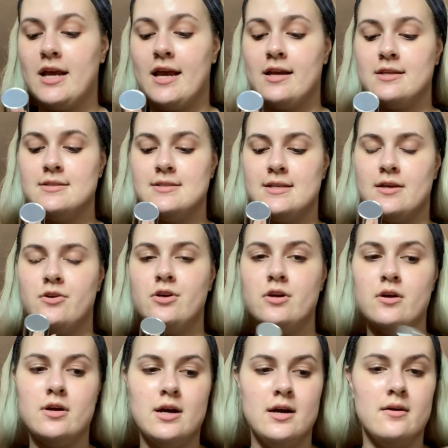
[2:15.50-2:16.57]
and
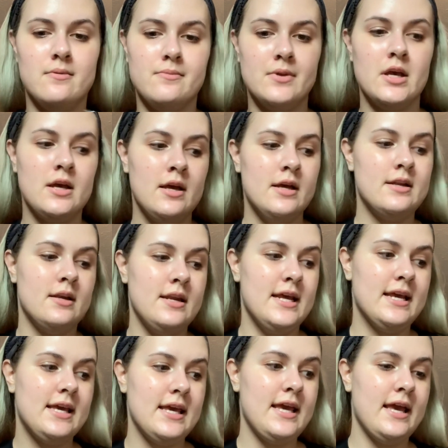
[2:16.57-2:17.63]
Concealer.
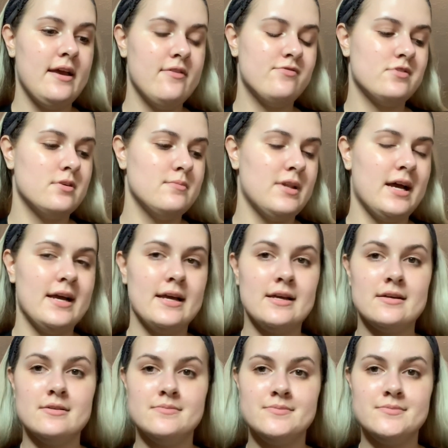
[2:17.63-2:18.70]
Nikki from
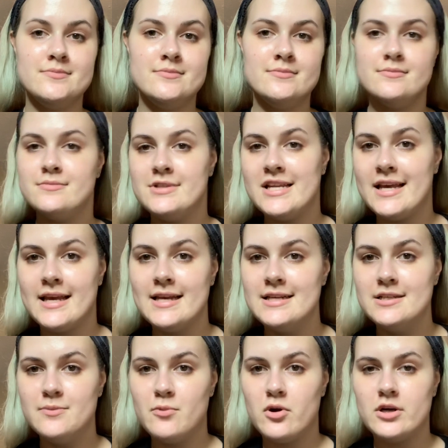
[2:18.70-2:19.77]
like Nikki
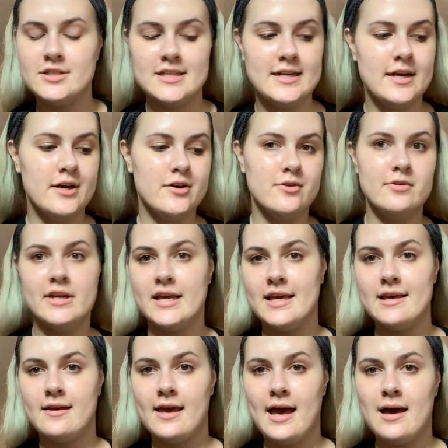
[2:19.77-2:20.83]
DiMartino, Nikki
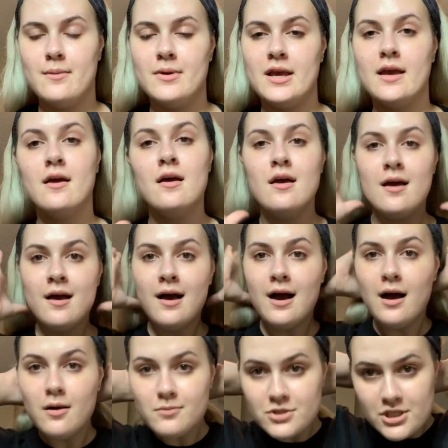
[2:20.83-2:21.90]
and Gabby,
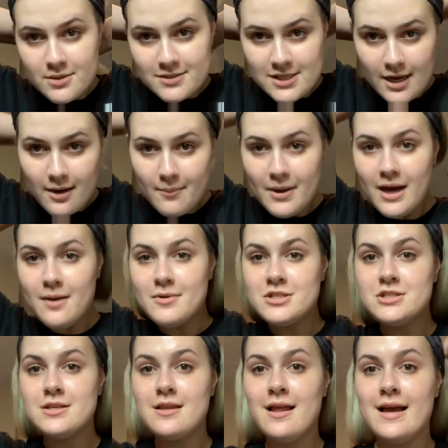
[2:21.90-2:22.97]
she was talking about how much
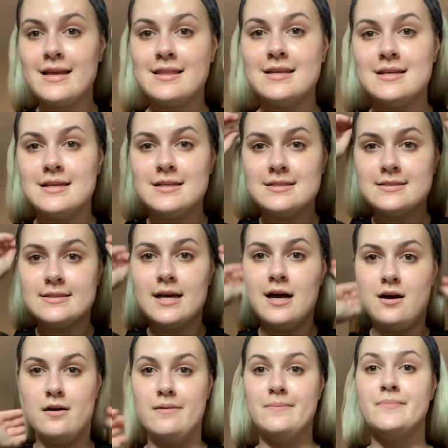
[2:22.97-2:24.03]
she liked this.
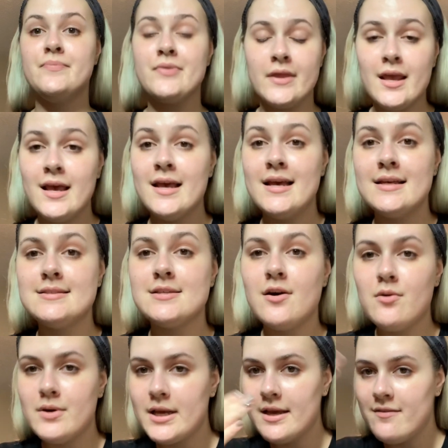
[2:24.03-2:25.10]
And so I
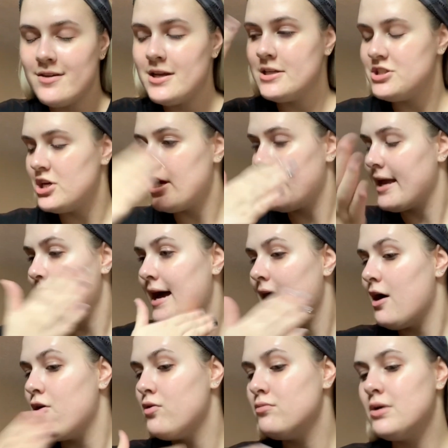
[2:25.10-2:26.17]
want to give it a check
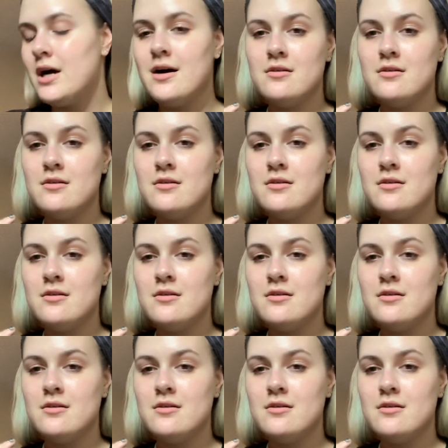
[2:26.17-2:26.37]
out